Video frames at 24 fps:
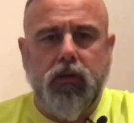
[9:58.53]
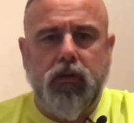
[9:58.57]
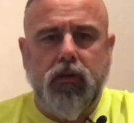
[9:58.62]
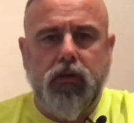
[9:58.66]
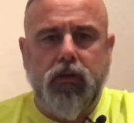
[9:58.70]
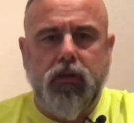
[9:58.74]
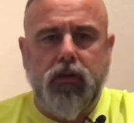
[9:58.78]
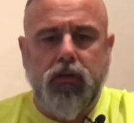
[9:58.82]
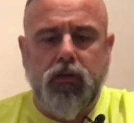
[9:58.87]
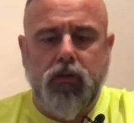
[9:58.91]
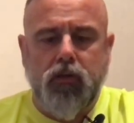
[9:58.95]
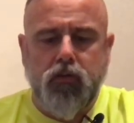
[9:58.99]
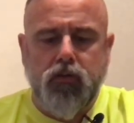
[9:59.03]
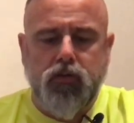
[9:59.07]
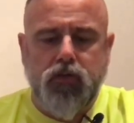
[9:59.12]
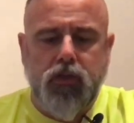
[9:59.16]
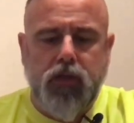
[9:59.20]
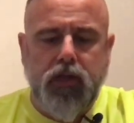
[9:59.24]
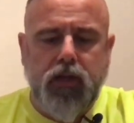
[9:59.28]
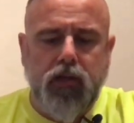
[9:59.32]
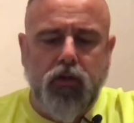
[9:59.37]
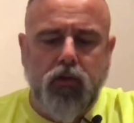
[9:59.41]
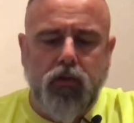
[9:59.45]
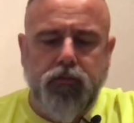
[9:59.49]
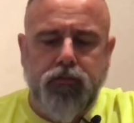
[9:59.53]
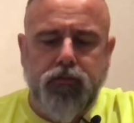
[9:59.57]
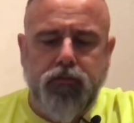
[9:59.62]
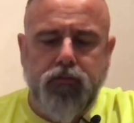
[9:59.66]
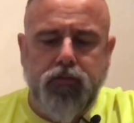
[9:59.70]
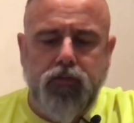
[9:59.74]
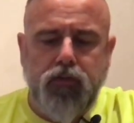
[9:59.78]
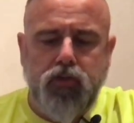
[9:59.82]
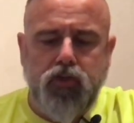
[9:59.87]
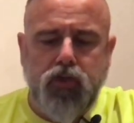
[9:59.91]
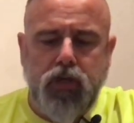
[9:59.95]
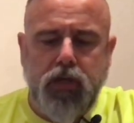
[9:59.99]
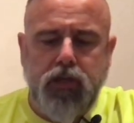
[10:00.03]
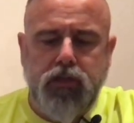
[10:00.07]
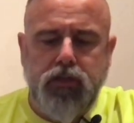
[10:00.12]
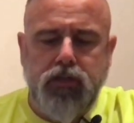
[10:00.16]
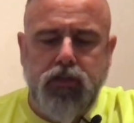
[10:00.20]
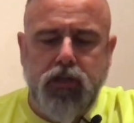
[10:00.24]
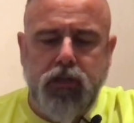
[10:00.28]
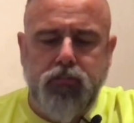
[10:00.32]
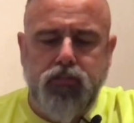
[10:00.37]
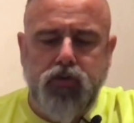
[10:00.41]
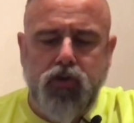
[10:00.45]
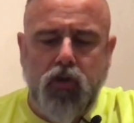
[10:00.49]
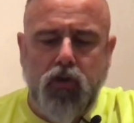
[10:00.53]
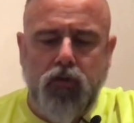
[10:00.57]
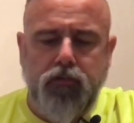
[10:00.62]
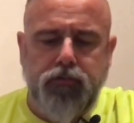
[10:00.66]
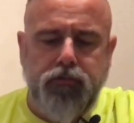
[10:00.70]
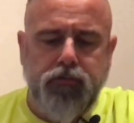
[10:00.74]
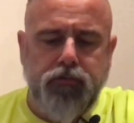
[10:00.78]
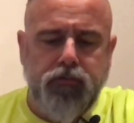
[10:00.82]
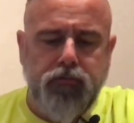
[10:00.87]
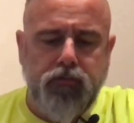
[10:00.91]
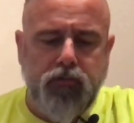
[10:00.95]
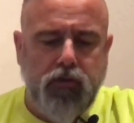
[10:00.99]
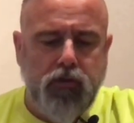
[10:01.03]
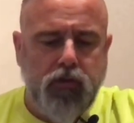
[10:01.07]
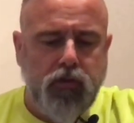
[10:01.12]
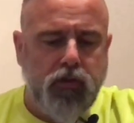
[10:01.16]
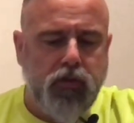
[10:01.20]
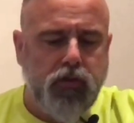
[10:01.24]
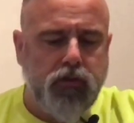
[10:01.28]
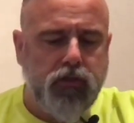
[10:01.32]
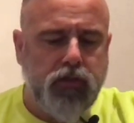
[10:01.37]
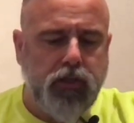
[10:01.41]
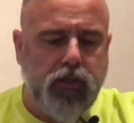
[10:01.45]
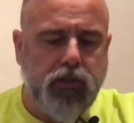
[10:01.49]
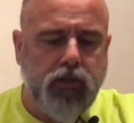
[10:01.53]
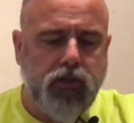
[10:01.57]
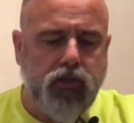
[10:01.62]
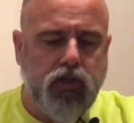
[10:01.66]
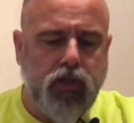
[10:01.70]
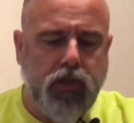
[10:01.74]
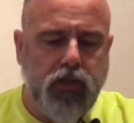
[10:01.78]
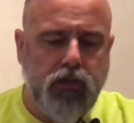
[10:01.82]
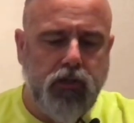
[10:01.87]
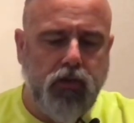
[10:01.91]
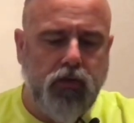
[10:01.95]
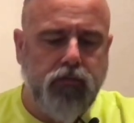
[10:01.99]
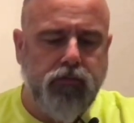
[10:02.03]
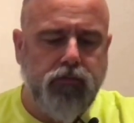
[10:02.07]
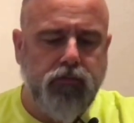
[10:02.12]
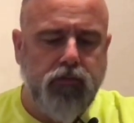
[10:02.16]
you loosen that off, the chain slips off, take the chain off,